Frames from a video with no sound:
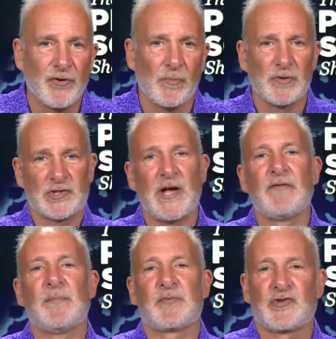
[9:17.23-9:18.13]
Almost
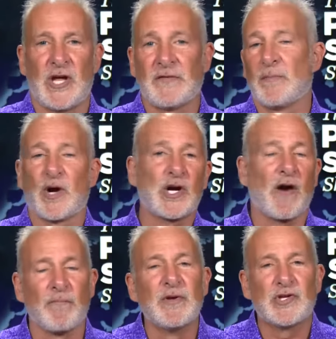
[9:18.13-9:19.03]
70% of them are
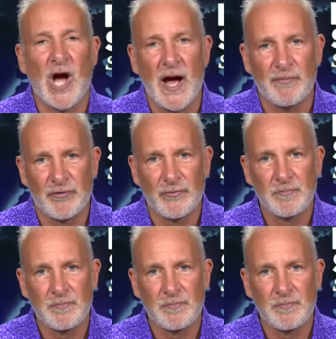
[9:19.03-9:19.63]
government jobs.